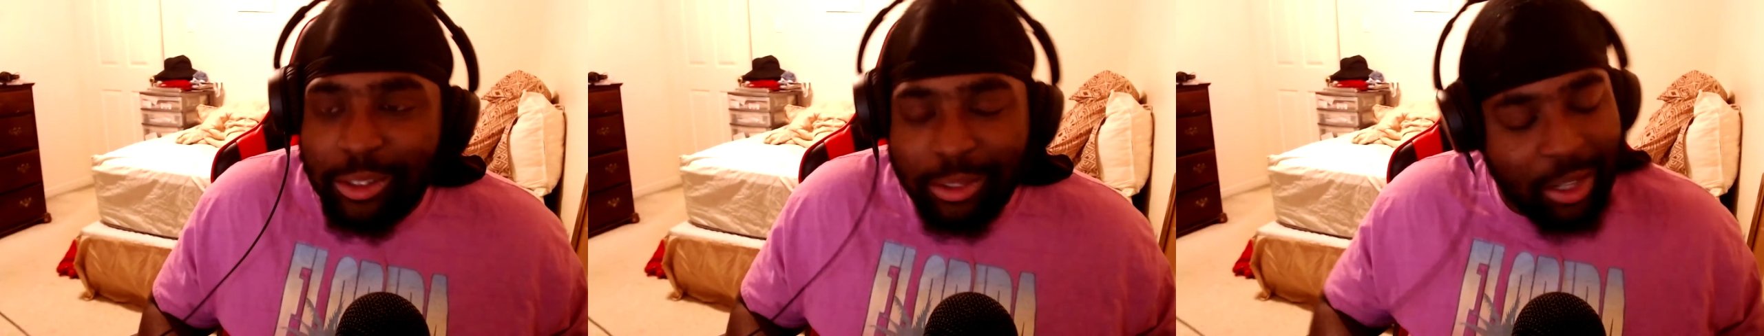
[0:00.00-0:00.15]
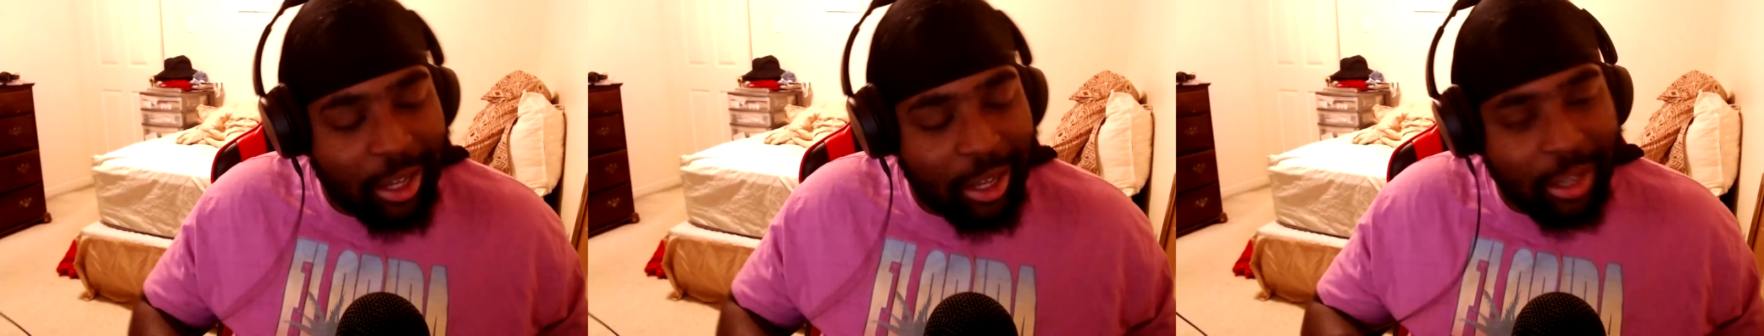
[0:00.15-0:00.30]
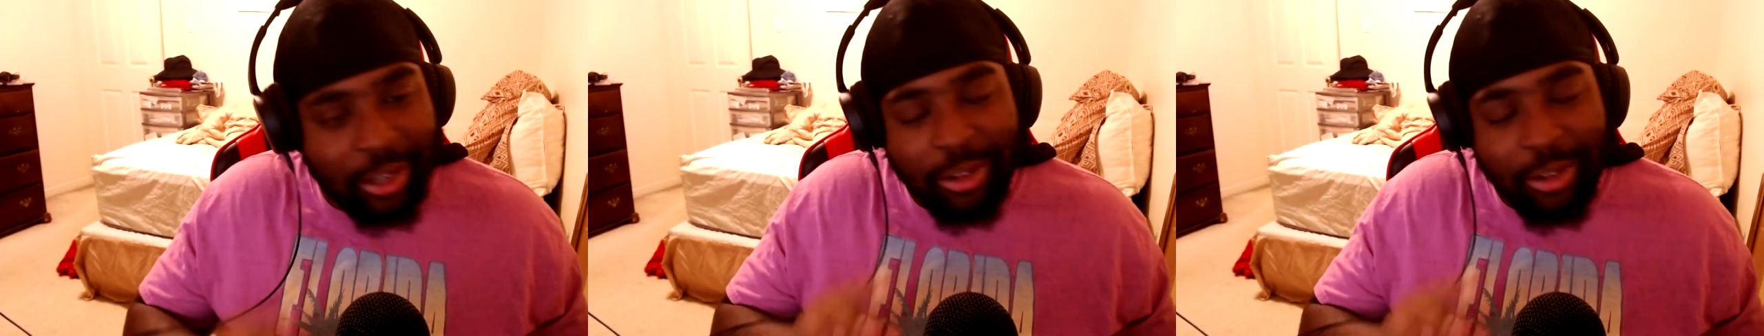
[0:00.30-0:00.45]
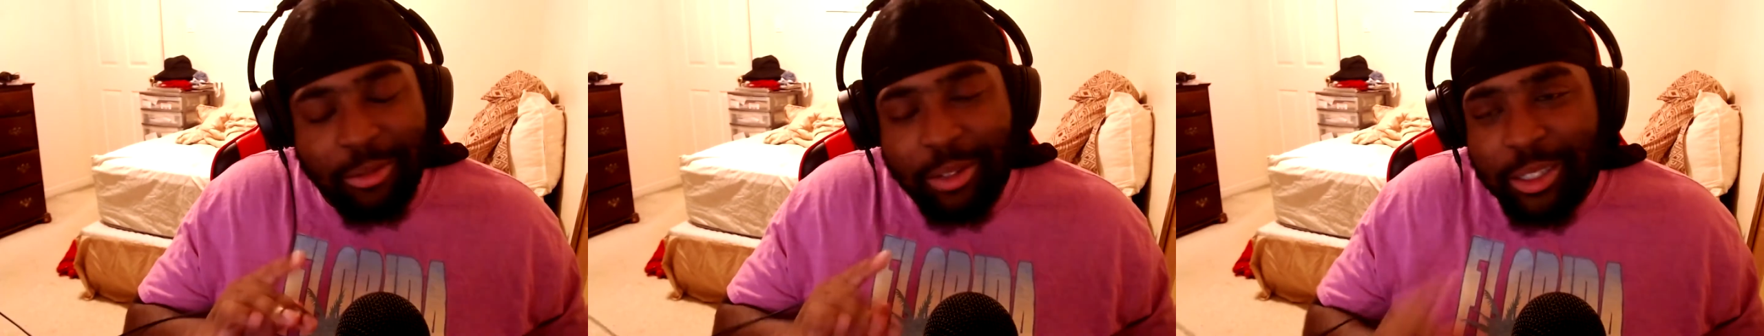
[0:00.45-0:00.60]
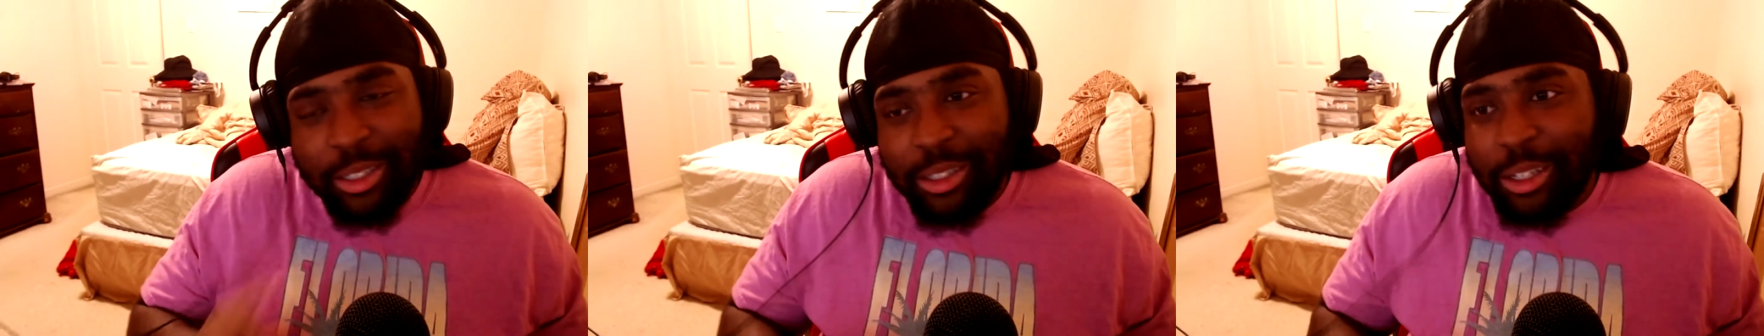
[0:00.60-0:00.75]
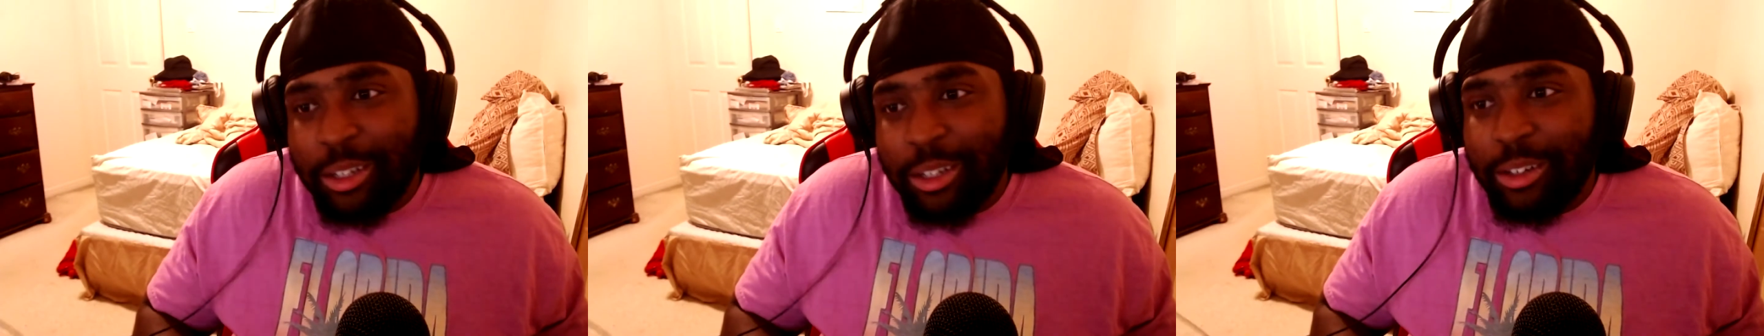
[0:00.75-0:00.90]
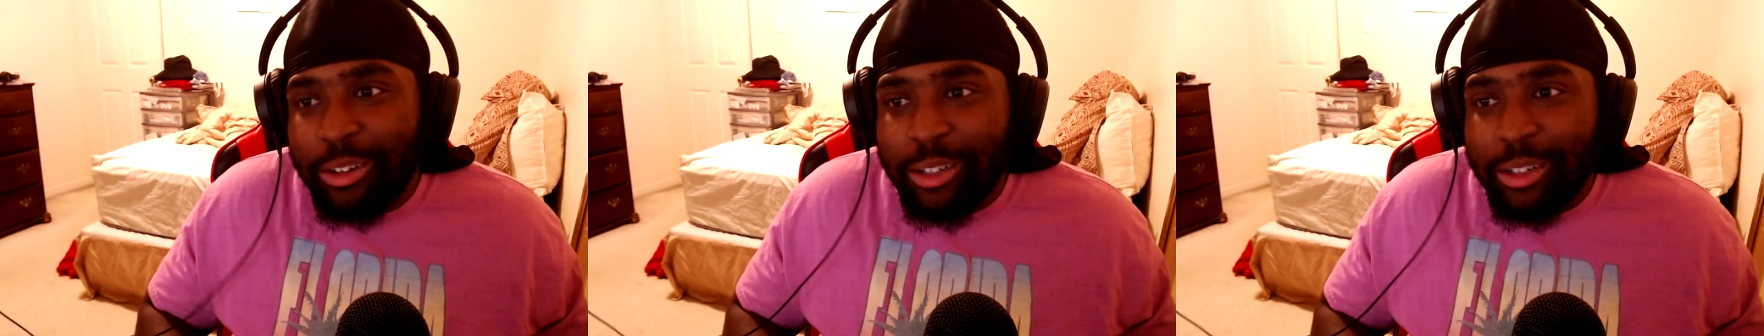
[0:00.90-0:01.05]
I ain't gonna waste
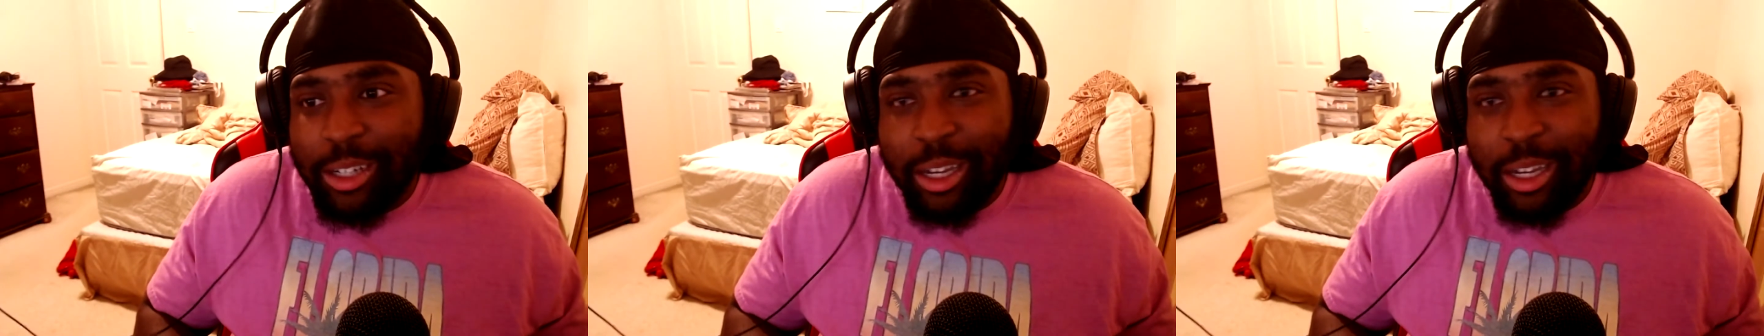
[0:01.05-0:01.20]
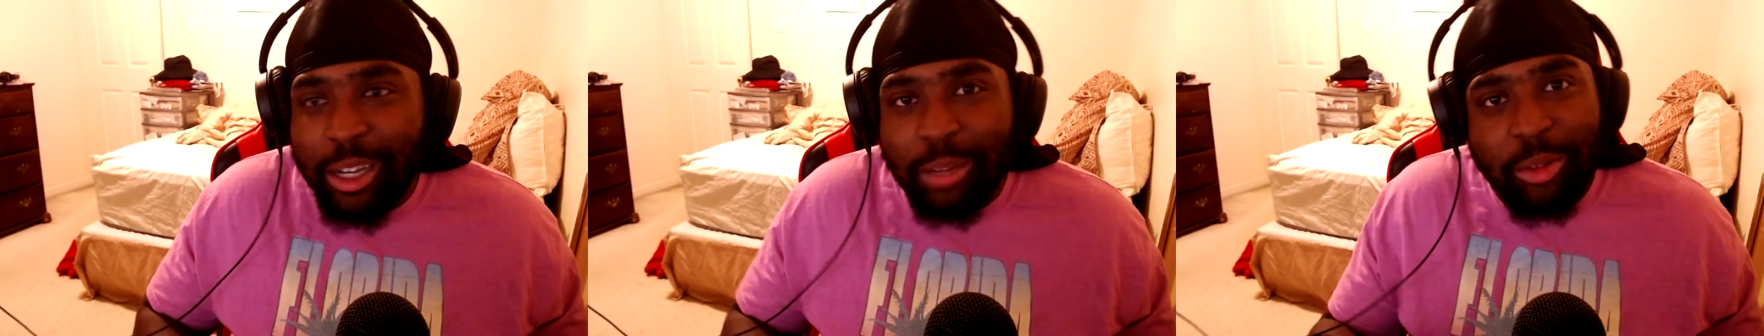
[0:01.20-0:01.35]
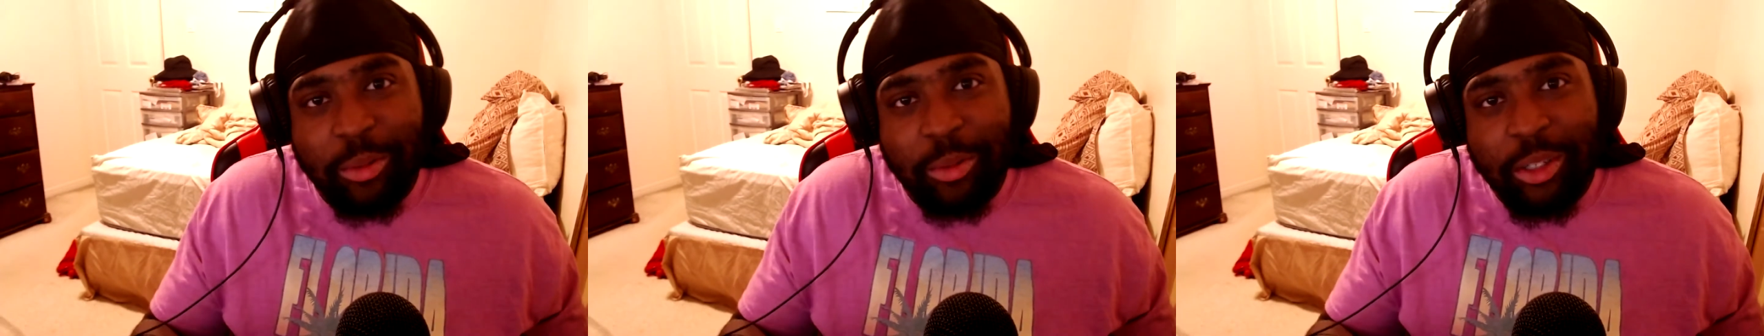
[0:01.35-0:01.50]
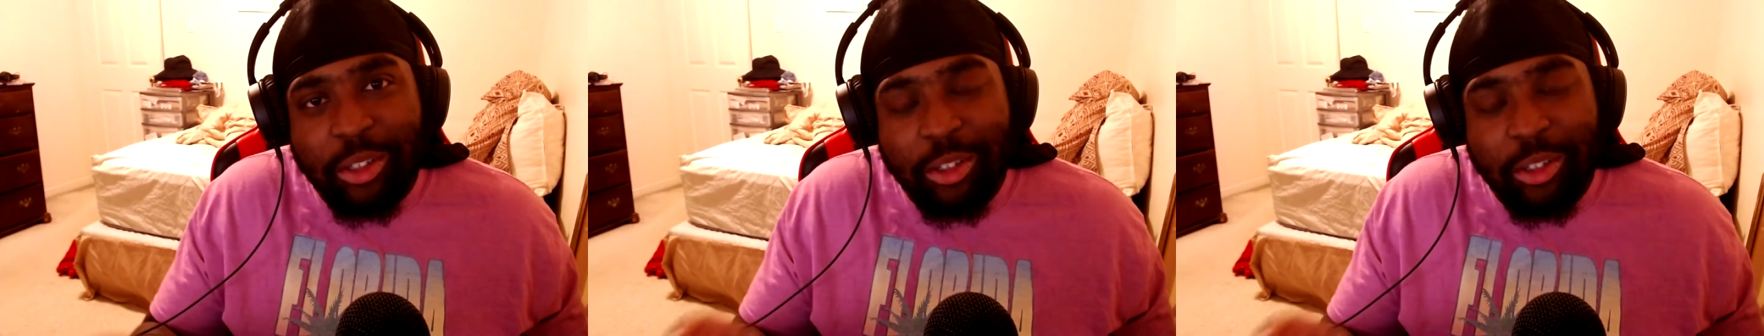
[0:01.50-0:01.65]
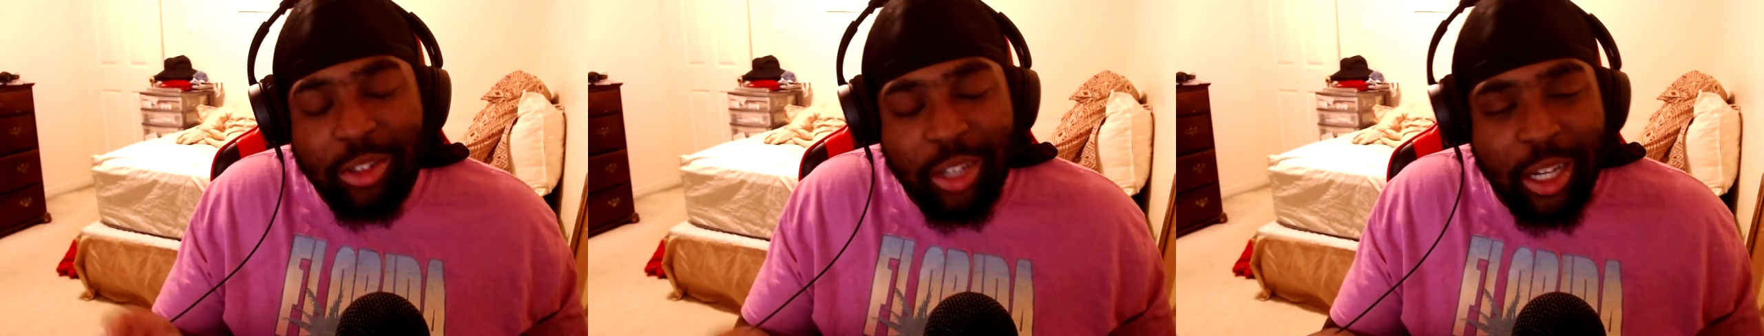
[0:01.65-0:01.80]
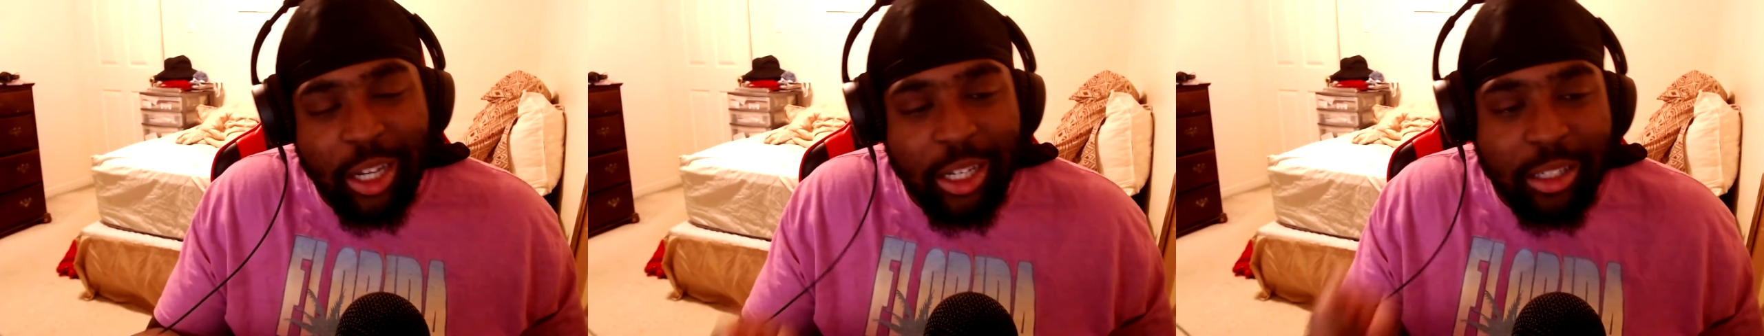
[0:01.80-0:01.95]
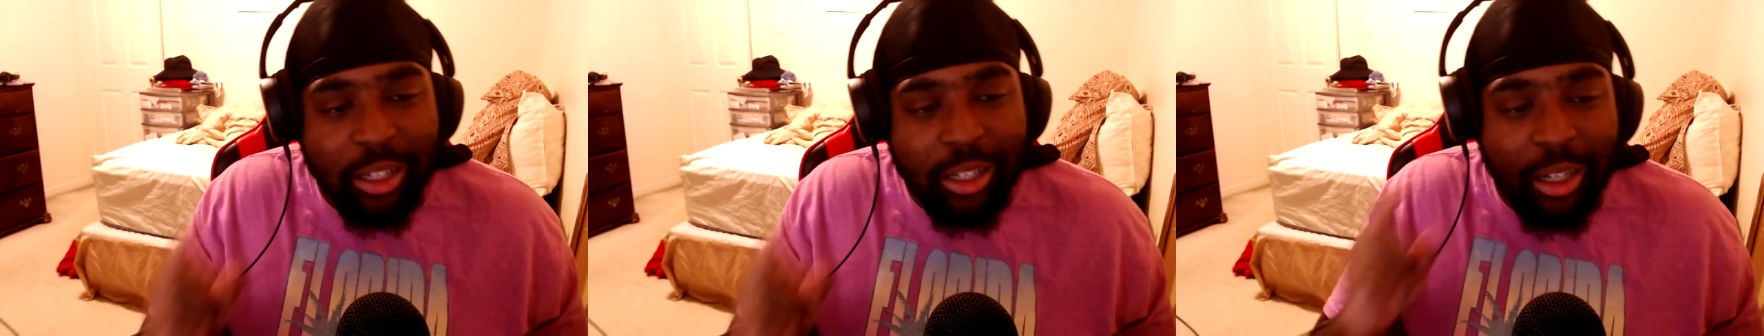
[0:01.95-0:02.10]
none of your time, so make sure that you
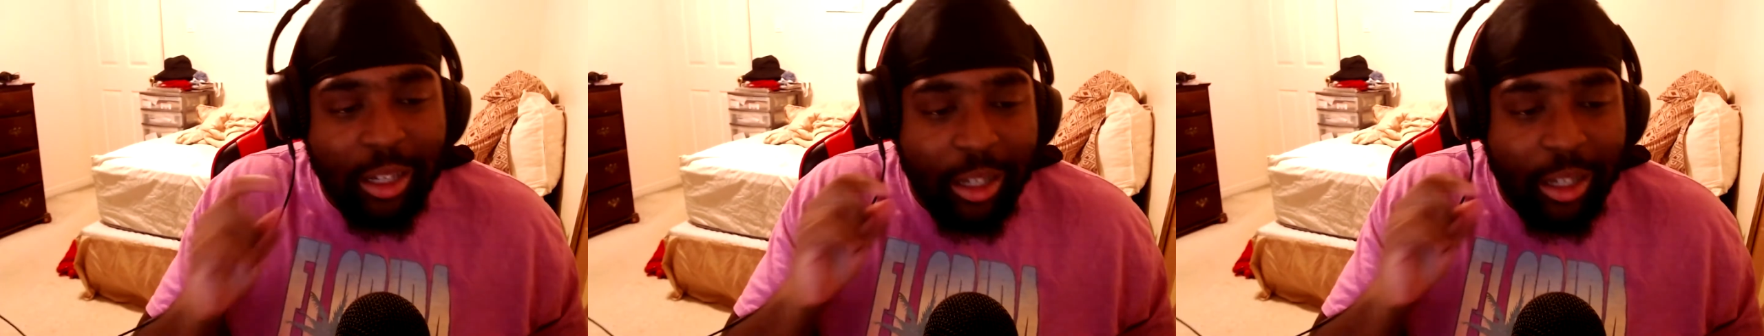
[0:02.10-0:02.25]
guys